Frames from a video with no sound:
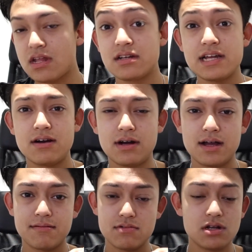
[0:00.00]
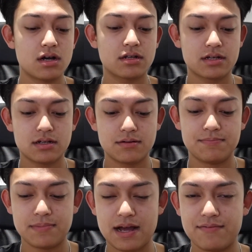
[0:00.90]
Now, I'm not gonna
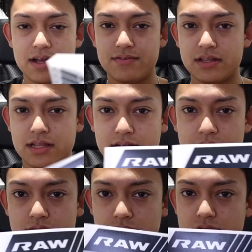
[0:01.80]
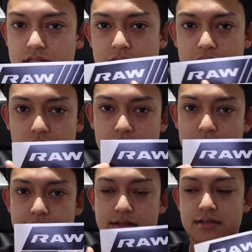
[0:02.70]
have everything say
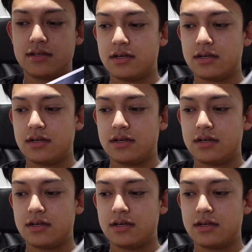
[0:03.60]
that.